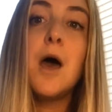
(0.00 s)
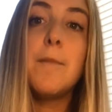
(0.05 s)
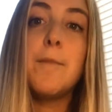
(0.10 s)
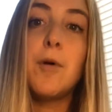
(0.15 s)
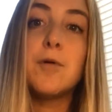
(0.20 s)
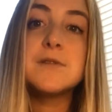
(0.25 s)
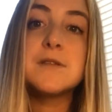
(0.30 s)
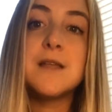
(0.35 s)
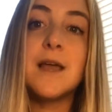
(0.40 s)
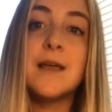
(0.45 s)

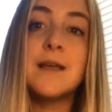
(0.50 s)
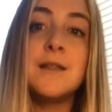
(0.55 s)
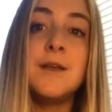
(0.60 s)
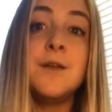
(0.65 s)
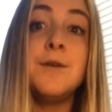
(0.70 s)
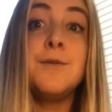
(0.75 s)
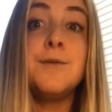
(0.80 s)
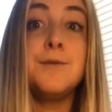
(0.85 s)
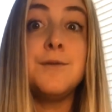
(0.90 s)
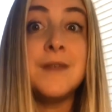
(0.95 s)
Most
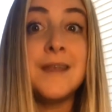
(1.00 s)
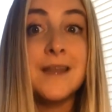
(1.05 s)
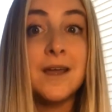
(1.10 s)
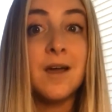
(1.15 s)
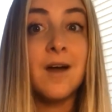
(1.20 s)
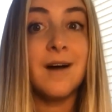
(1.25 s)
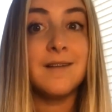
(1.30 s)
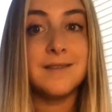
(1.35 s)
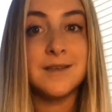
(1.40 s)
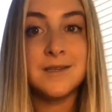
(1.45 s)
likely you need to
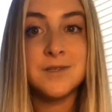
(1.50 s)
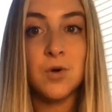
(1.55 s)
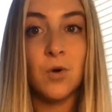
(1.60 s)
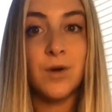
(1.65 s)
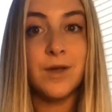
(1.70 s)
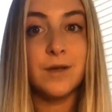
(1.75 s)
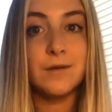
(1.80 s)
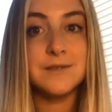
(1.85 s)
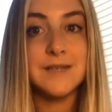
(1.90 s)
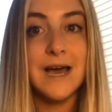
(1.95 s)
cut these
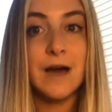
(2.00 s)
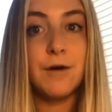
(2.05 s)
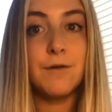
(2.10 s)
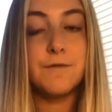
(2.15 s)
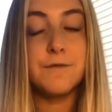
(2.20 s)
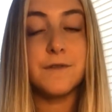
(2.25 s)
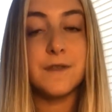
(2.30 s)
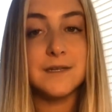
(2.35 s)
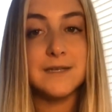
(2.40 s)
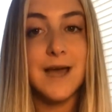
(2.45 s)
oils
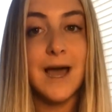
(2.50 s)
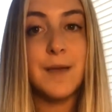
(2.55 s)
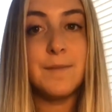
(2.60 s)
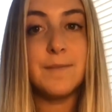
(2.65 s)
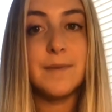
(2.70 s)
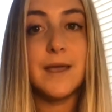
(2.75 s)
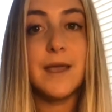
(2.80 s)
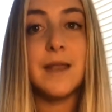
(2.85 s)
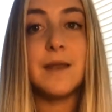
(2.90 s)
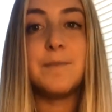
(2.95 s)
out for the time
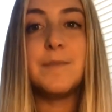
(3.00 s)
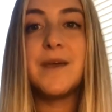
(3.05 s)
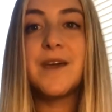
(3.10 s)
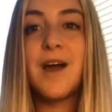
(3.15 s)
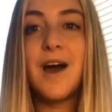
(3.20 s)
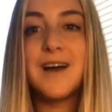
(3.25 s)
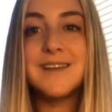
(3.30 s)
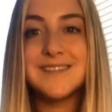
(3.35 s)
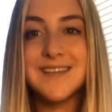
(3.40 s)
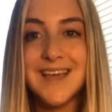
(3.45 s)
being,
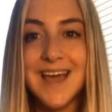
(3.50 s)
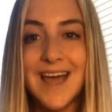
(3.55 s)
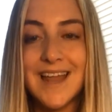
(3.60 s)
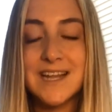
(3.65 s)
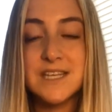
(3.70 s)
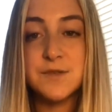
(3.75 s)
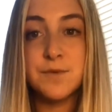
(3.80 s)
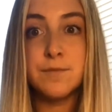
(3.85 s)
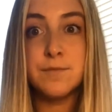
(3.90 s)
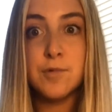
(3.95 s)
because again,
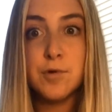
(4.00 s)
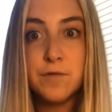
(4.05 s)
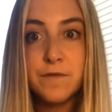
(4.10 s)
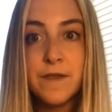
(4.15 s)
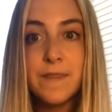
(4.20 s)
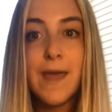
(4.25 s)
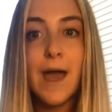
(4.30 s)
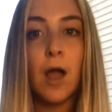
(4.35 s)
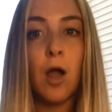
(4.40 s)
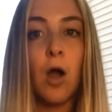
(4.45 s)
it's
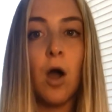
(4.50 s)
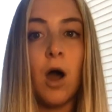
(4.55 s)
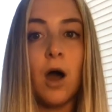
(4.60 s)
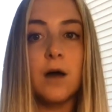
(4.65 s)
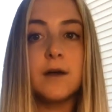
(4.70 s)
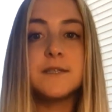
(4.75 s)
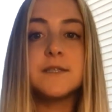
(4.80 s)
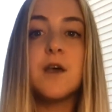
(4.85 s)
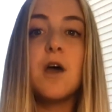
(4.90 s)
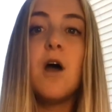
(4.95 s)
removing that
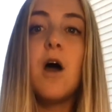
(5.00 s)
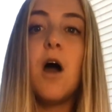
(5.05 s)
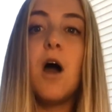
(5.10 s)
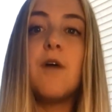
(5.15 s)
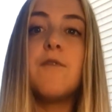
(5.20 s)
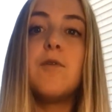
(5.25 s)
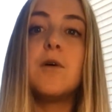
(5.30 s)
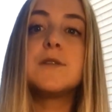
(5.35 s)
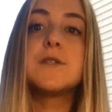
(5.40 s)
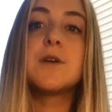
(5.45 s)
cause
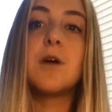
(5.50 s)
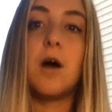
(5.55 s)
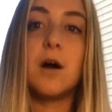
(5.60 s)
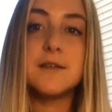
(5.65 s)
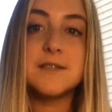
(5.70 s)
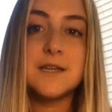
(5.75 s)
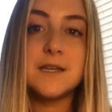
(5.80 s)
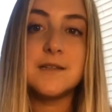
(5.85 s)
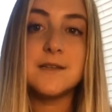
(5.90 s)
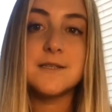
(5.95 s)
of what's
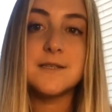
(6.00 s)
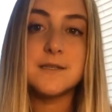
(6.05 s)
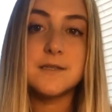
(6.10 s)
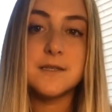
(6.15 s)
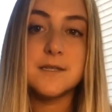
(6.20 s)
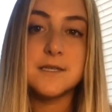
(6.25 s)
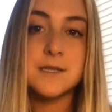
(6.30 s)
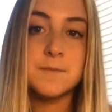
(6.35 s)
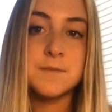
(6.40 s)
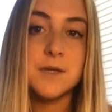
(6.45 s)
causing the
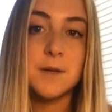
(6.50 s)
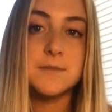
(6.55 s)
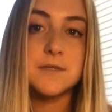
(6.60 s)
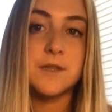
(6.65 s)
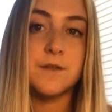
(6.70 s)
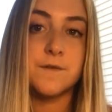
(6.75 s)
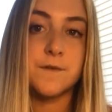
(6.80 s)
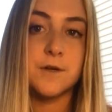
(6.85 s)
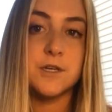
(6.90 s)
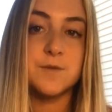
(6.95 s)
symptoms in
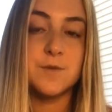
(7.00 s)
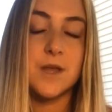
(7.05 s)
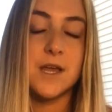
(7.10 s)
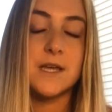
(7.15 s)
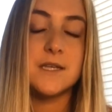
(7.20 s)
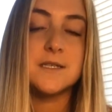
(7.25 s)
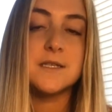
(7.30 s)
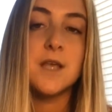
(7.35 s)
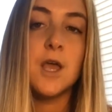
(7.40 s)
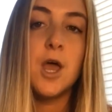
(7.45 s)
the first
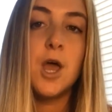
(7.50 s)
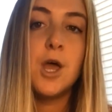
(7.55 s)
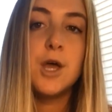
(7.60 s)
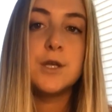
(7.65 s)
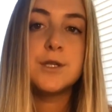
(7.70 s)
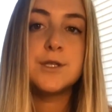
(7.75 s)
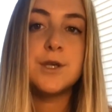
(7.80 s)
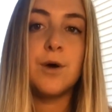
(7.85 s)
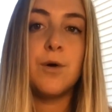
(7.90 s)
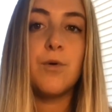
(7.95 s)
place.
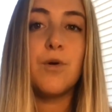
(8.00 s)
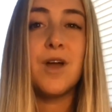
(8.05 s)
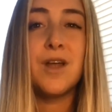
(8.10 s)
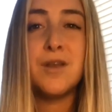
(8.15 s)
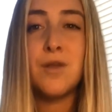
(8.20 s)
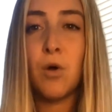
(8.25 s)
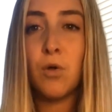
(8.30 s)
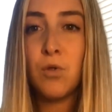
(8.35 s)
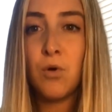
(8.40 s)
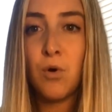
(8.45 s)
So
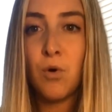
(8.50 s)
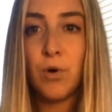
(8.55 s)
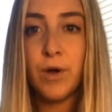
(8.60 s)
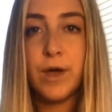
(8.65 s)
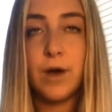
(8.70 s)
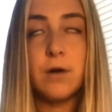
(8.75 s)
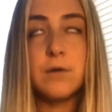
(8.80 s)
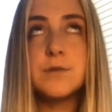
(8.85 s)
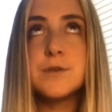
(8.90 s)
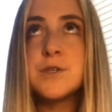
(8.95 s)
canola
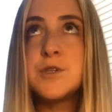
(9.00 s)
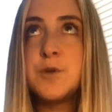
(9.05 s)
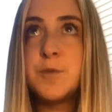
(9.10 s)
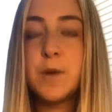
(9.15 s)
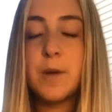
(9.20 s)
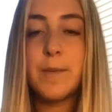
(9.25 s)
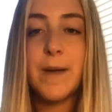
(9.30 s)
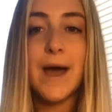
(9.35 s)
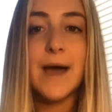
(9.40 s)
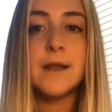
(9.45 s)
oil,
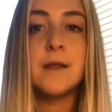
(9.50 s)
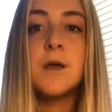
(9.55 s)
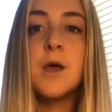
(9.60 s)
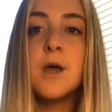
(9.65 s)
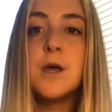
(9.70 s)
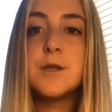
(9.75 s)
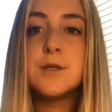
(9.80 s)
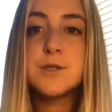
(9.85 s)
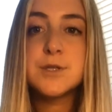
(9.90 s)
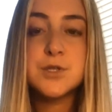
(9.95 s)
super bad.
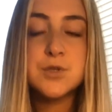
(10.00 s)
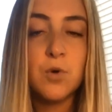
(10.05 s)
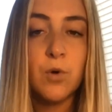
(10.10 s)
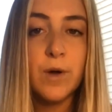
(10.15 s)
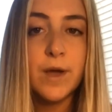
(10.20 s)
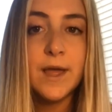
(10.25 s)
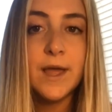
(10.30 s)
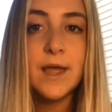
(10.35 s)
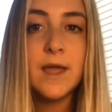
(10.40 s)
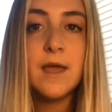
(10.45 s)

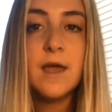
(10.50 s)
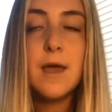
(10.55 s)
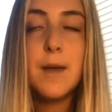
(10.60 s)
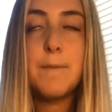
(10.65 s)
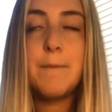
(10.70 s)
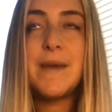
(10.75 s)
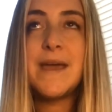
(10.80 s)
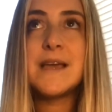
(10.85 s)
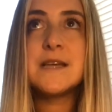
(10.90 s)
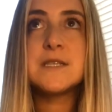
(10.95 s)
Soy
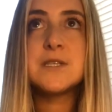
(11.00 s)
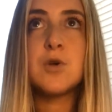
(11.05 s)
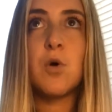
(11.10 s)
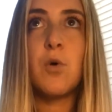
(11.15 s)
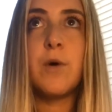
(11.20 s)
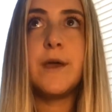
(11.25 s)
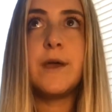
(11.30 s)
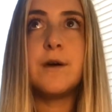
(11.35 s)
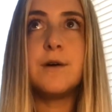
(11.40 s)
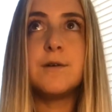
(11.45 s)
based
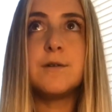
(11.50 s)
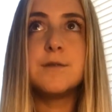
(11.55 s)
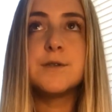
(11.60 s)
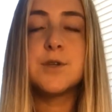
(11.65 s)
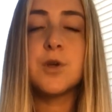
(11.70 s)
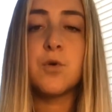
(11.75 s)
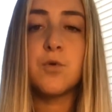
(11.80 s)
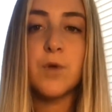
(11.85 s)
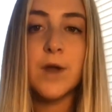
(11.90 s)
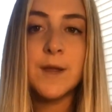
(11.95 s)

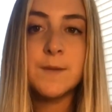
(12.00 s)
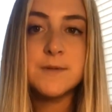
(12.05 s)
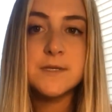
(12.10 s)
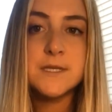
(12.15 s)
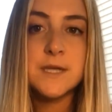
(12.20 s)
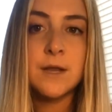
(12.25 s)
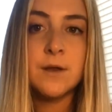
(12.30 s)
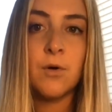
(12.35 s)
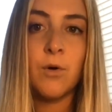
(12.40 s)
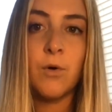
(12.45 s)
oils,
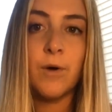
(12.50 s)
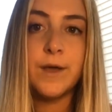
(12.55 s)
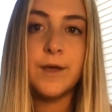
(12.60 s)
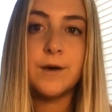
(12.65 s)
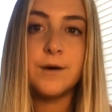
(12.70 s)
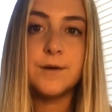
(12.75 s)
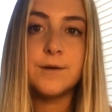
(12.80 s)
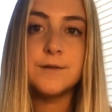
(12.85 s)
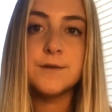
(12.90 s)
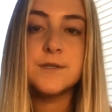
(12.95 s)
grapeseed
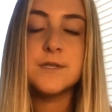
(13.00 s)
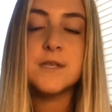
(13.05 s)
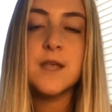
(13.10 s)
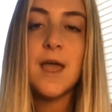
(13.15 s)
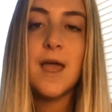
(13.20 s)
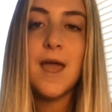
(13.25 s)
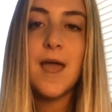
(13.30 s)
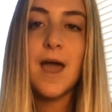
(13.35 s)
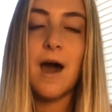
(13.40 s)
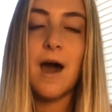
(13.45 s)
oils,
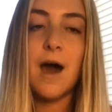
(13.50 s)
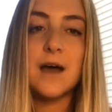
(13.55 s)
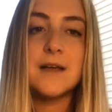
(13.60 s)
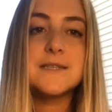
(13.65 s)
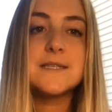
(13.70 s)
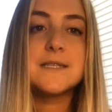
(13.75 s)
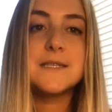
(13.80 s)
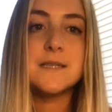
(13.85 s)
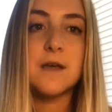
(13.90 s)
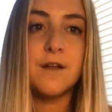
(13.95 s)

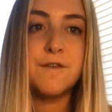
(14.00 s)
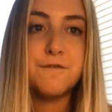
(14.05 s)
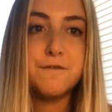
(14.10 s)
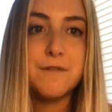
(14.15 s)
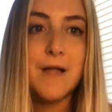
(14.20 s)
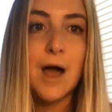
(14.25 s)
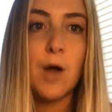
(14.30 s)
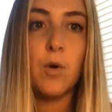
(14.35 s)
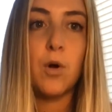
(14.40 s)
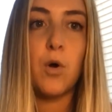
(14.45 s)

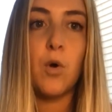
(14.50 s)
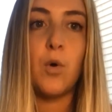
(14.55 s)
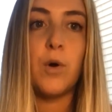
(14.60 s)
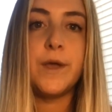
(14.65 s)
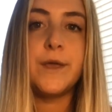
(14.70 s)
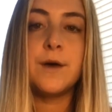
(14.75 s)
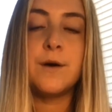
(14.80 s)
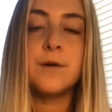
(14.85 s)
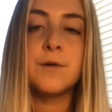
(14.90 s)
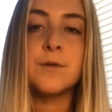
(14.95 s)
sunflower
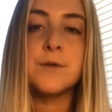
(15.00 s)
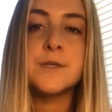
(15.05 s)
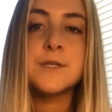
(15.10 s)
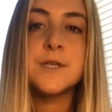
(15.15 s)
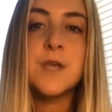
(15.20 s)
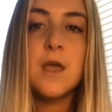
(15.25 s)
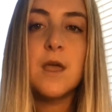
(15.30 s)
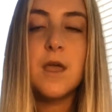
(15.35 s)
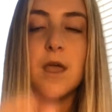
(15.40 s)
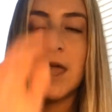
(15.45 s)

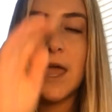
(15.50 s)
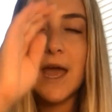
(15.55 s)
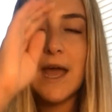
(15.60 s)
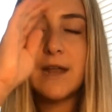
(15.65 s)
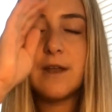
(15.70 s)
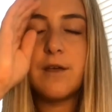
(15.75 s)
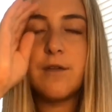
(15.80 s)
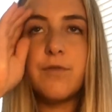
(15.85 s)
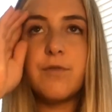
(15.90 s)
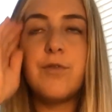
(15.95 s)
oils,
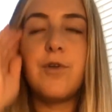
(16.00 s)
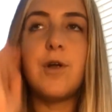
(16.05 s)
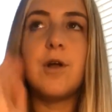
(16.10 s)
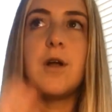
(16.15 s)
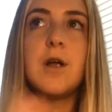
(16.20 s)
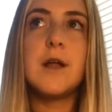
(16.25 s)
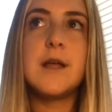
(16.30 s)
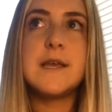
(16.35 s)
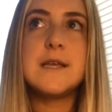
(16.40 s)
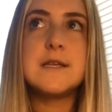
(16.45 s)
and
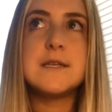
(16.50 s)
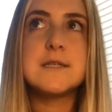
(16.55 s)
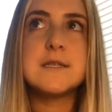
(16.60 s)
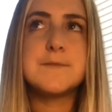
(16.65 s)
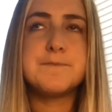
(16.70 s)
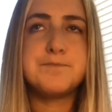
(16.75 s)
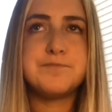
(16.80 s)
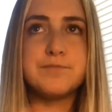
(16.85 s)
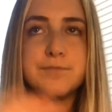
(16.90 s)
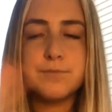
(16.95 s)
there
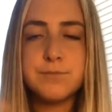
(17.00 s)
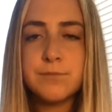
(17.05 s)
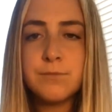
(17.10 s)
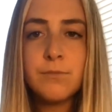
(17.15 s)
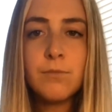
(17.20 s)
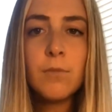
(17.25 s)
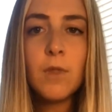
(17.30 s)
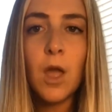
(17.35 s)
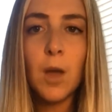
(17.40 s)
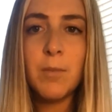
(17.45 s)
is
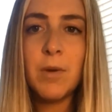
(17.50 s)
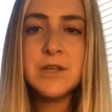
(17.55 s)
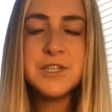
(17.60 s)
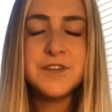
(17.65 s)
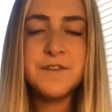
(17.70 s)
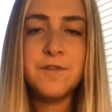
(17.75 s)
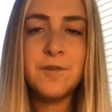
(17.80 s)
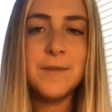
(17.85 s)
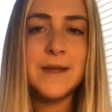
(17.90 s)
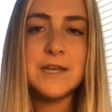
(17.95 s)
a bunch
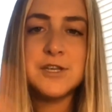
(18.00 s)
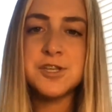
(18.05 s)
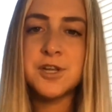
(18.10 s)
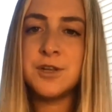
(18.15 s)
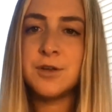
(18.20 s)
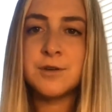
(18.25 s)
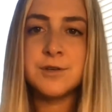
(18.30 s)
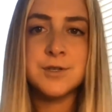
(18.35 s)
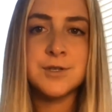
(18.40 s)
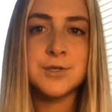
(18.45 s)
of information.
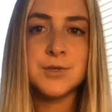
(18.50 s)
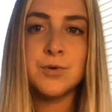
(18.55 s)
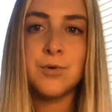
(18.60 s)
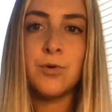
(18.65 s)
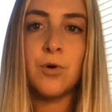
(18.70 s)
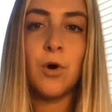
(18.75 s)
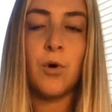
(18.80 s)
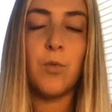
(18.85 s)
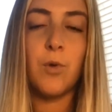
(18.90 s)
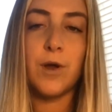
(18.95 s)
You could just
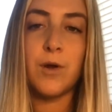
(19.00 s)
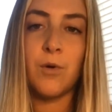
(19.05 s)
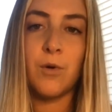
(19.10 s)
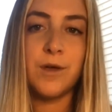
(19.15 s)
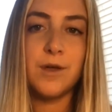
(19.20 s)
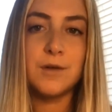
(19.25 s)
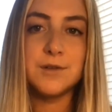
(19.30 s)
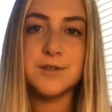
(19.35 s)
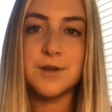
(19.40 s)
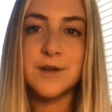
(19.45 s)
Google what
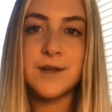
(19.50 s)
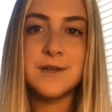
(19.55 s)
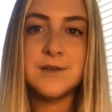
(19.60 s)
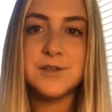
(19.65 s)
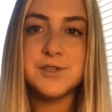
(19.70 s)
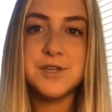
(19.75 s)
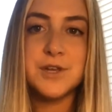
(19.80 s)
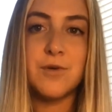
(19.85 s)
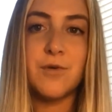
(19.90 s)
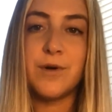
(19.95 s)
oils are
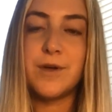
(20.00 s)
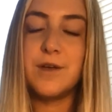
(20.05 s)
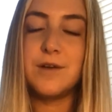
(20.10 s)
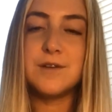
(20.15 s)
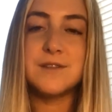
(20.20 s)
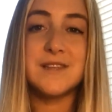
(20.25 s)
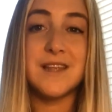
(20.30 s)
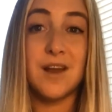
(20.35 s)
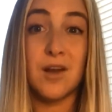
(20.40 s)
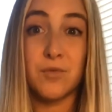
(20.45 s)
industry
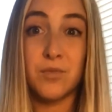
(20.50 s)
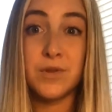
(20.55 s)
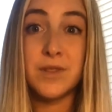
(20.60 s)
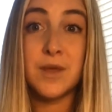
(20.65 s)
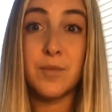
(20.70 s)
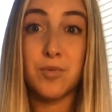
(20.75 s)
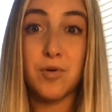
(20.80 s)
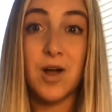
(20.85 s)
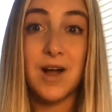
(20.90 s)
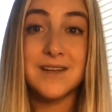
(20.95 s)
oils that are
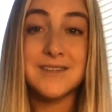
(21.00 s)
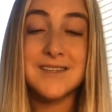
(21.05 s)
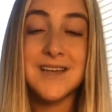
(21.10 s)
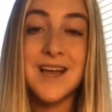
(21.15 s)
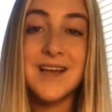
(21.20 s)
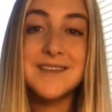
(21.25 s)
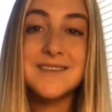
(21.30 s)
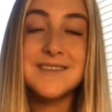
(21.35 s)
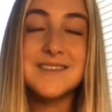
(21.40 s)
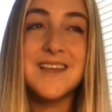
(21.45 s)
really
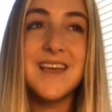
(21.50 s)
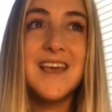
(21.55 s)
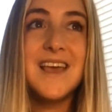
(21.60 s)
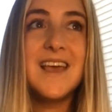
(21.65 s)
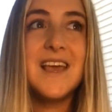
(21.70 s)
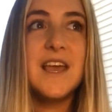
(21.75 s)
processed.